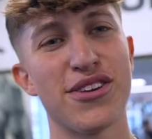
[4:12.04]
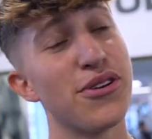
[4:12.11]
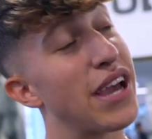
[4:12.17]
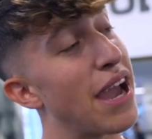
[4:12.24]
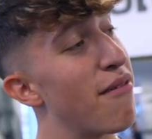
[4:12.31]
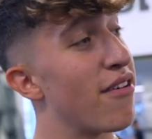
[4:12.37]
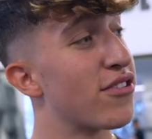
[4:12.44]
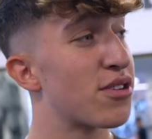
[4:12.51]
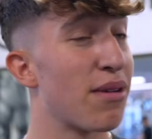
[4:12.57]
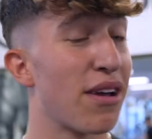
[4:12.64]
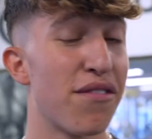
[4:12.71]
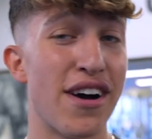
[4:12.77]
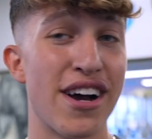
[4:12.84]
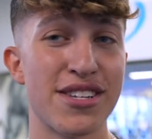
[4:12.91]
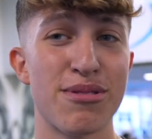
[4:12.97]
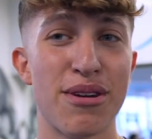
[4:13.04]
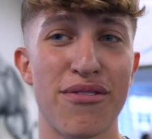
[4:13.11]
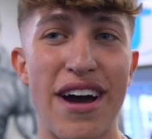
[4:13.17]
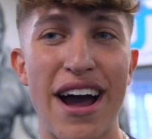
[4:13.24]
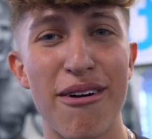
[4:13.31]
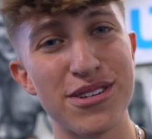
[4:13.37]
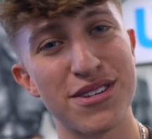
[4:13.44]
You came over to me first, to be
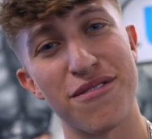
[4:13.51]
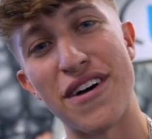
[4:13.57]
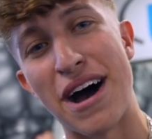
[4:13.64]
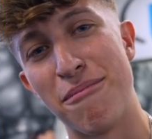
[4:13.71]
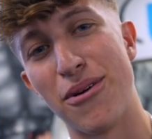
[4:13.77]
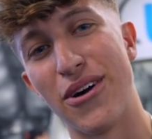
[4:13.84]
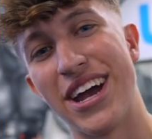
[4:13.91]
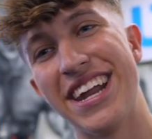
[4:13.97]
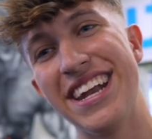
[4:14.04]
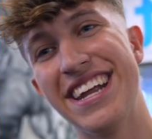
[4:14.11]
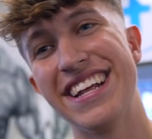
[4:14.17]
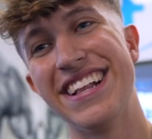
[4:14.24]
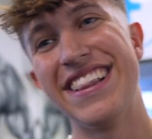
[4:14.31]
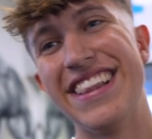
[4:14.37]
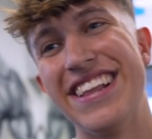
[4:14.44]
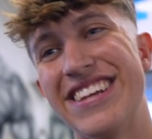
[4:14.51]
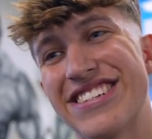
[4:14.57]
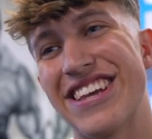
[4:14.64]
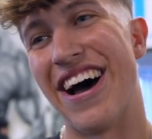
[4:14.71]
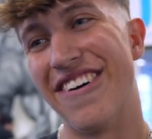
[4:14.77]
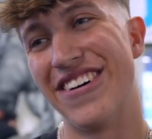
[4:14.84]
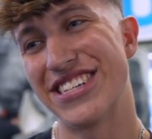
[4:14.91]
fair, I wasn't fanboying,
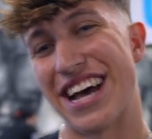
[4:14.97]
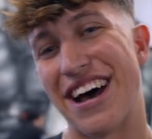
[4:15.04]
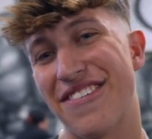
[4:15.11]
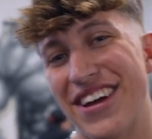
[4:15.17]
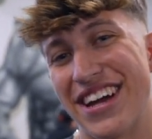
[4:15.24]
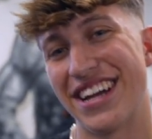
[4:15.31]
so I was happy.